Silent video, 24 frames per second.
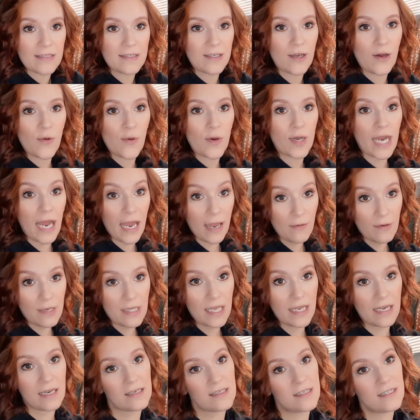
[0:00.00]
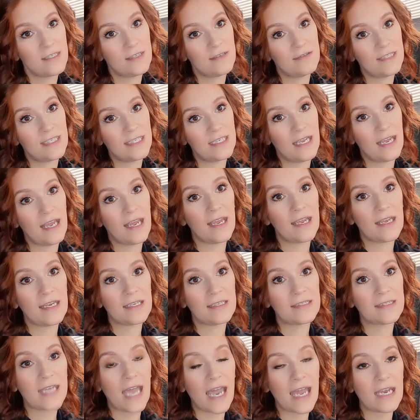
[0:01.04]
So what I would like to do today
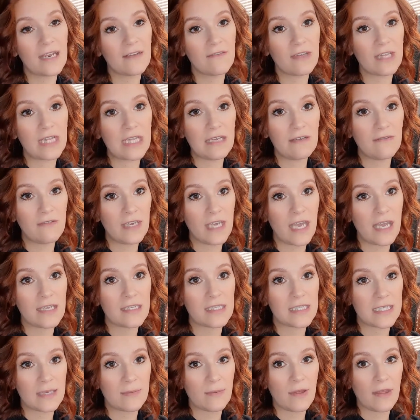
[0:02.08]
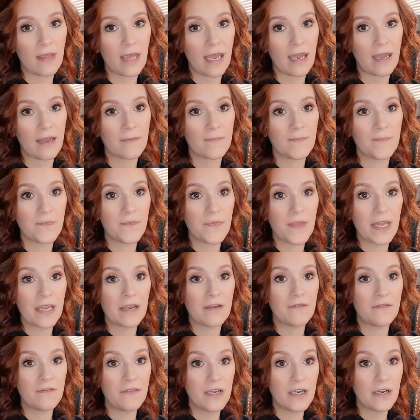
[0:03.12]
is kind of alleviate some of that
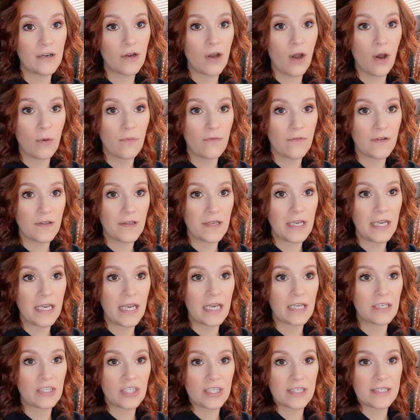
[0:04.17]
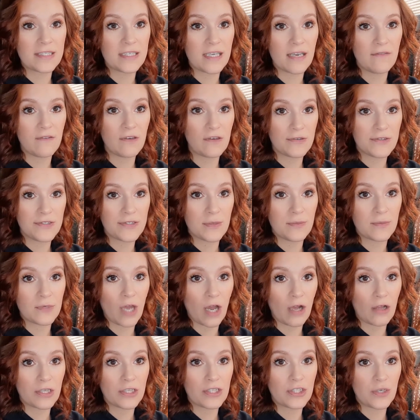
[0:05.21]
fear, hopefully, and just give you some
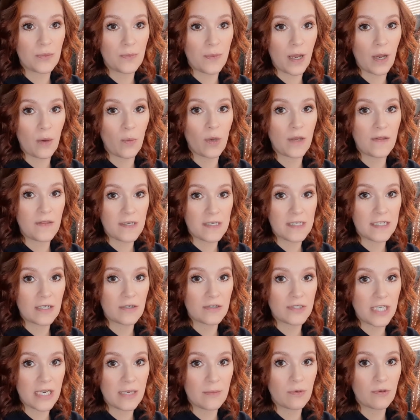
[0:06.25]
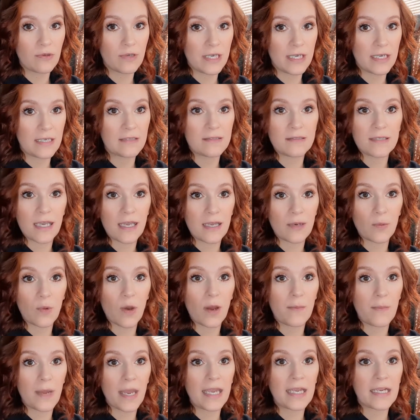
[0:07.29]
knowledge about what the tilt table is and
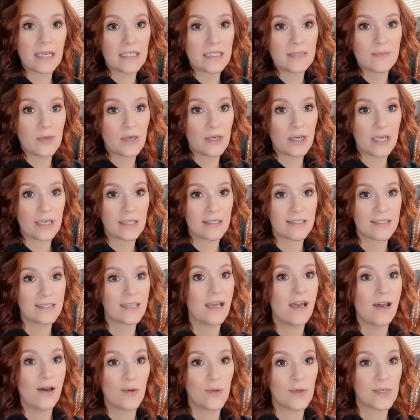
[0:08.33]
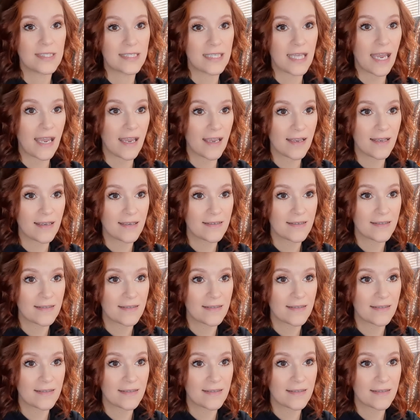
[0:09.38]
what my experience was like.